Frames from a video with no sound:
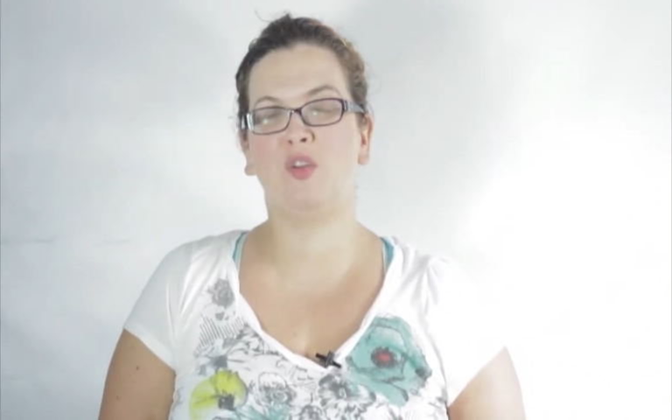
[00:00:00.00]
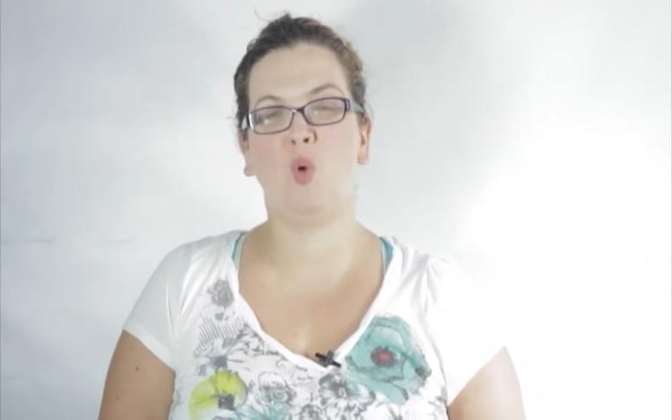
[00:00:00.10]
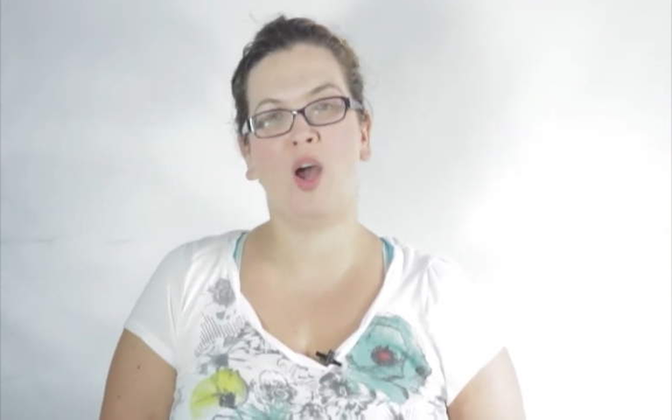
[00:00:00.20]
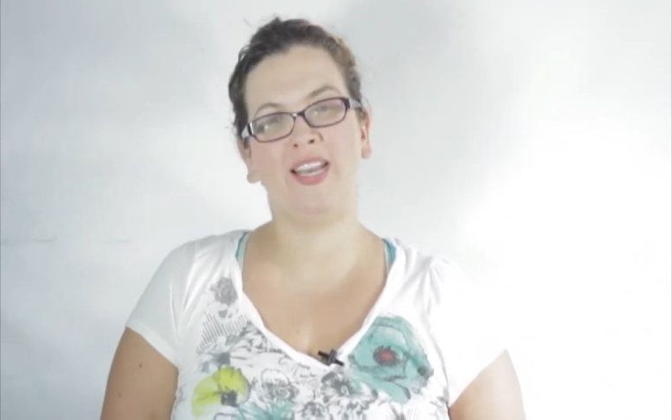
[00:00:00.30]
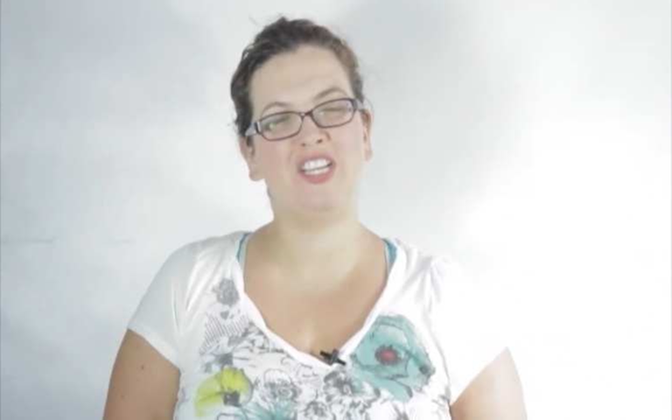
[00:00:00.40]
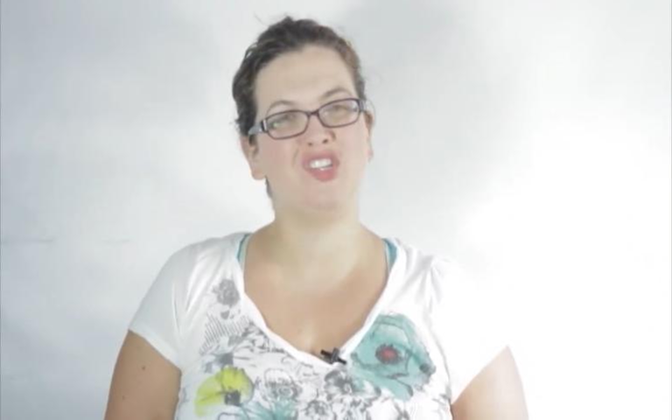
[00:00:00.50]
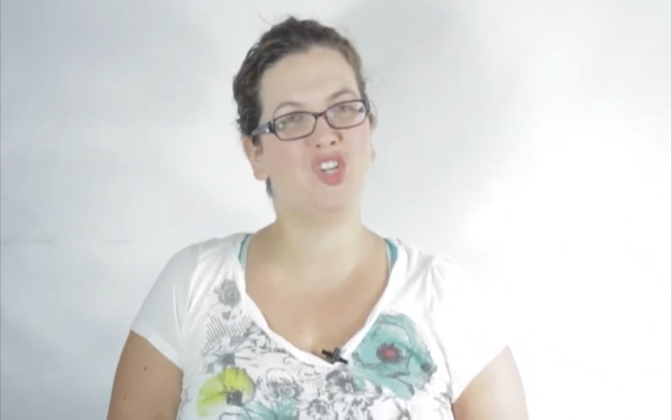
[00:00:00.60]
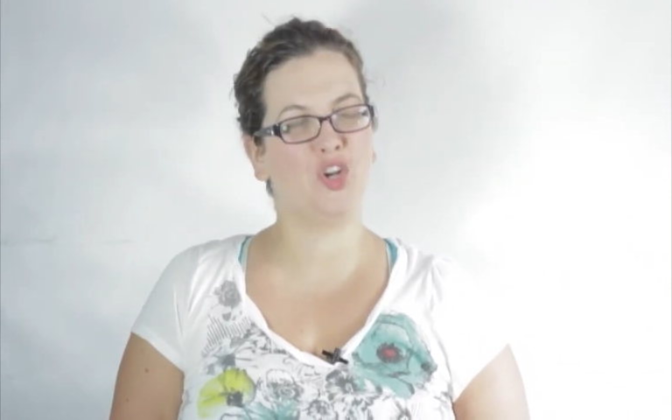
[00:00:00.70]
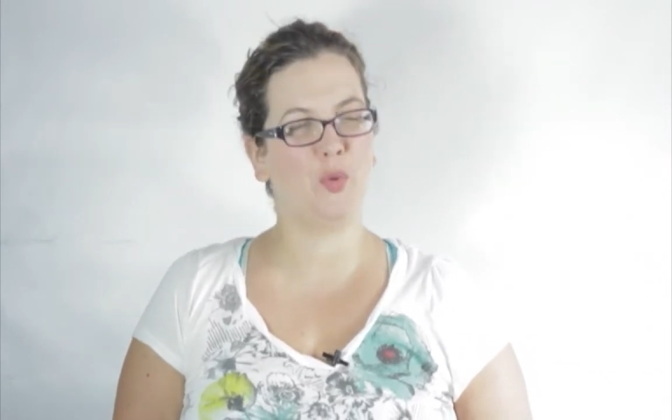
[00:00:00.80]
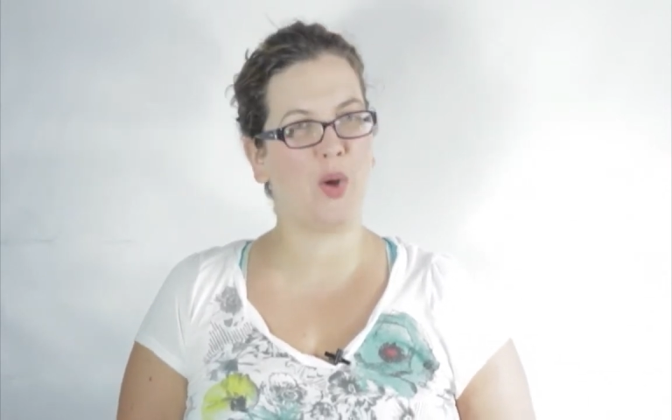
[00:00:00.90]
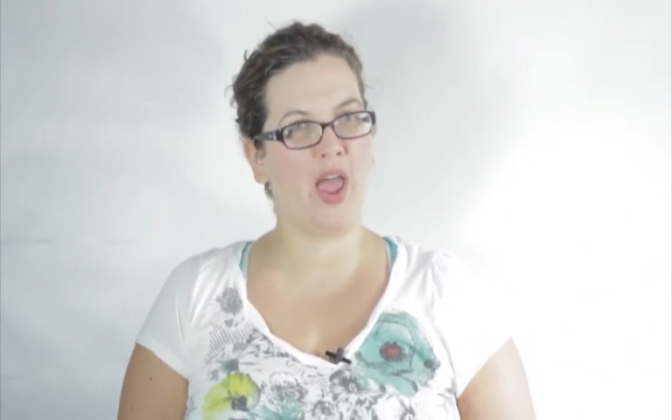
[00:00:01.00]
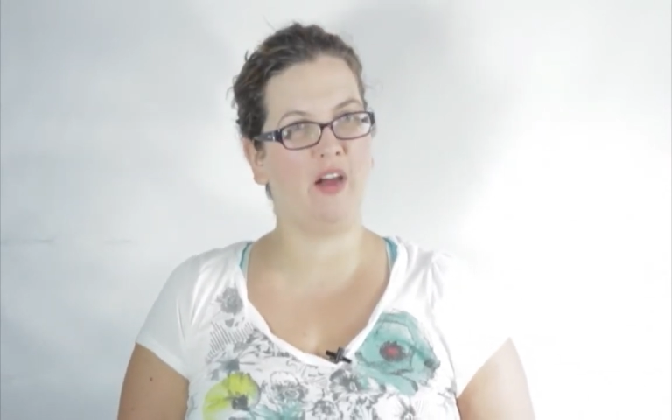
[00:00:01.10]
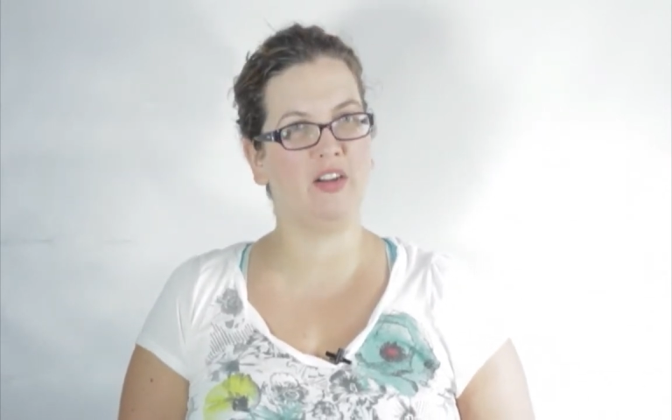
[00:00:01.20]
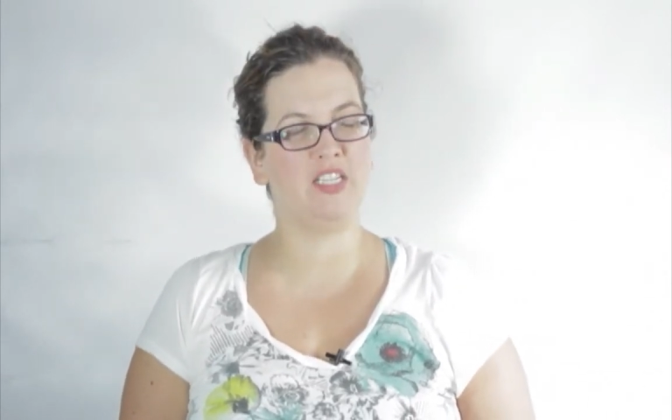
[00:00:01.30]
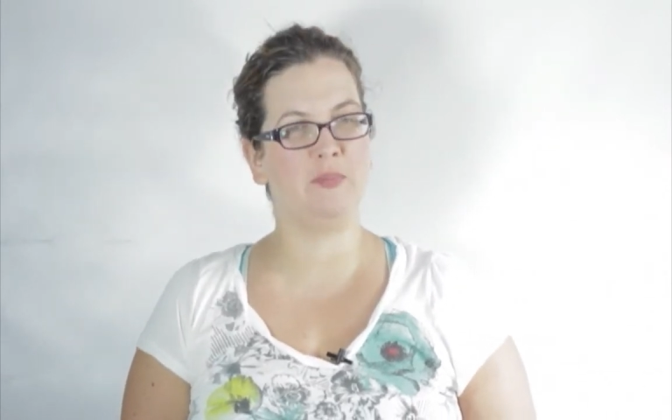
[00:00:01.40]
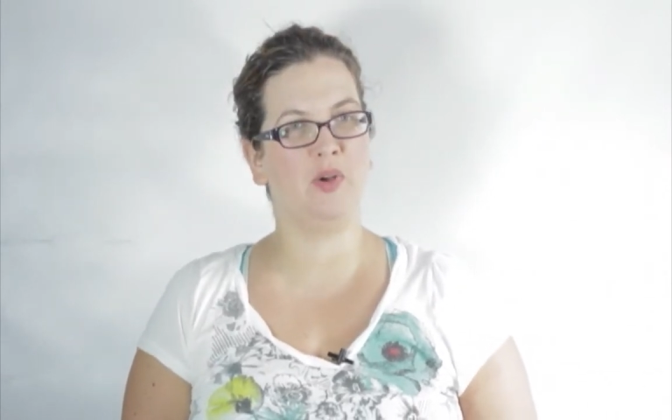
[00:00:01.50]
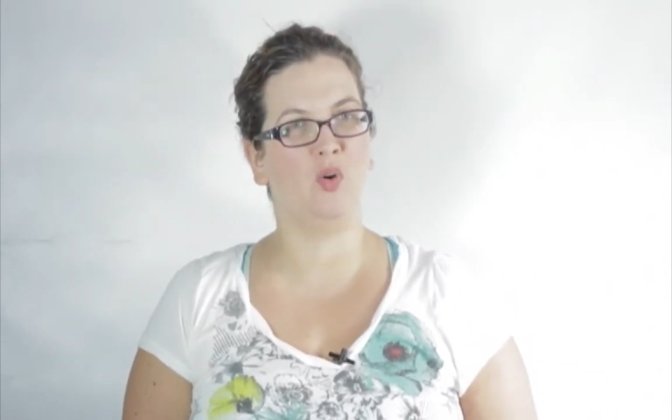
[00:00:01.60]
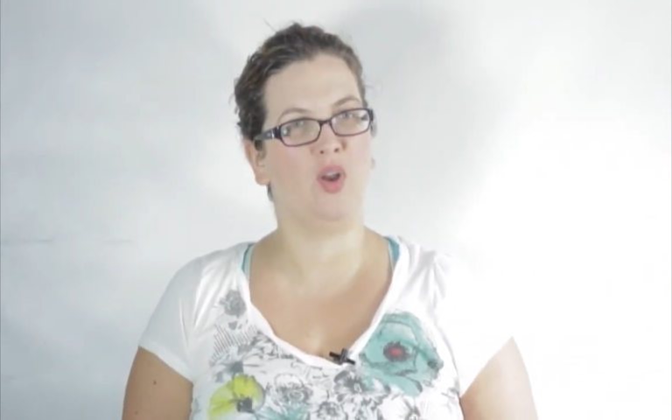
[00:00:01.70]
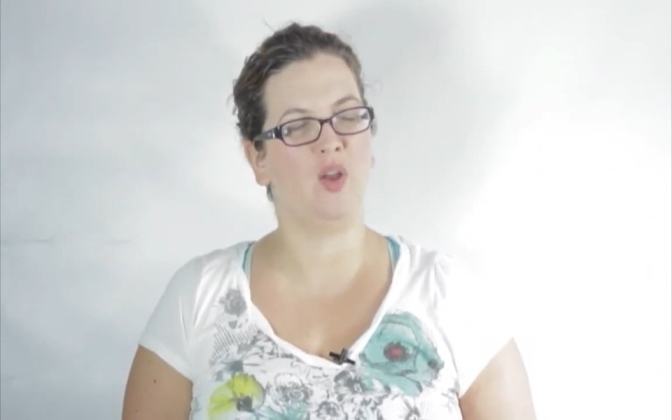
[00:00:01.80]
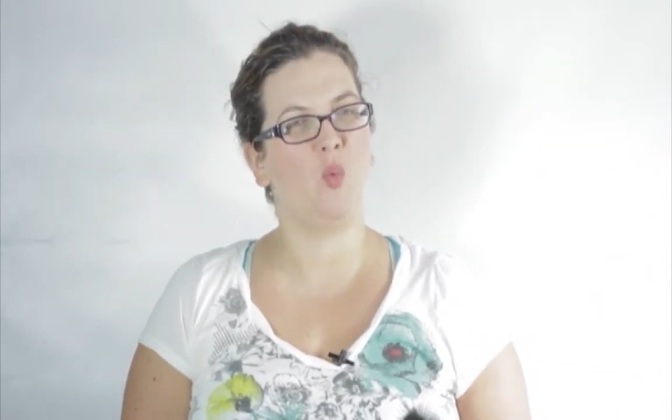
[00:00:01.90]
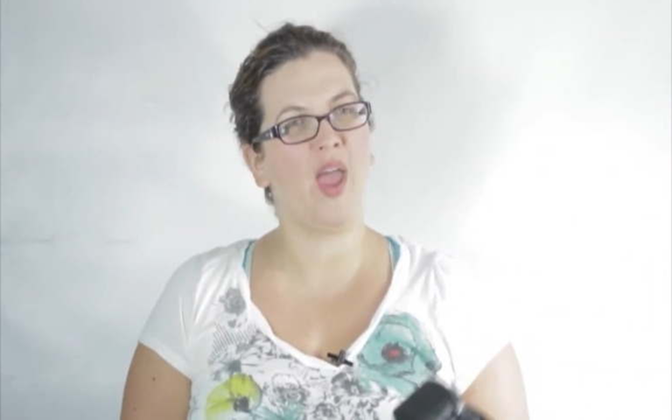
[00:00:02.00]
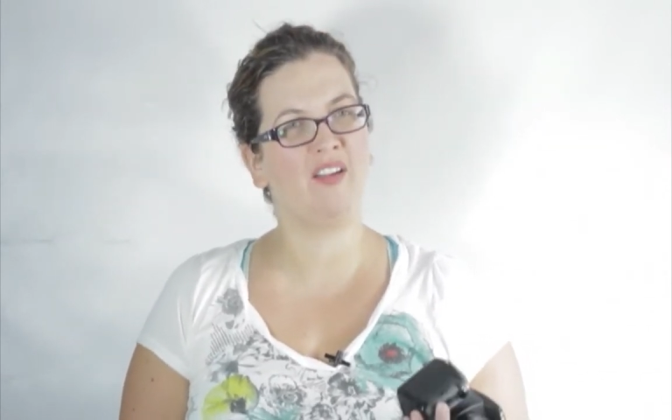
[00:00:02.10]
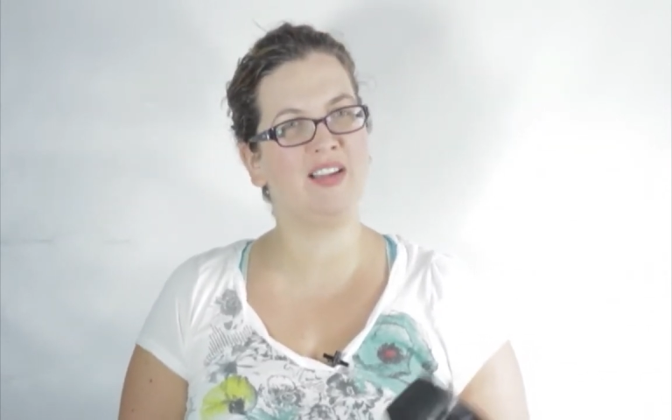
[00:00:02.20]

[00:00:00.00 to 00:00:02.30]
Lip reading: what is shutter priority mode and where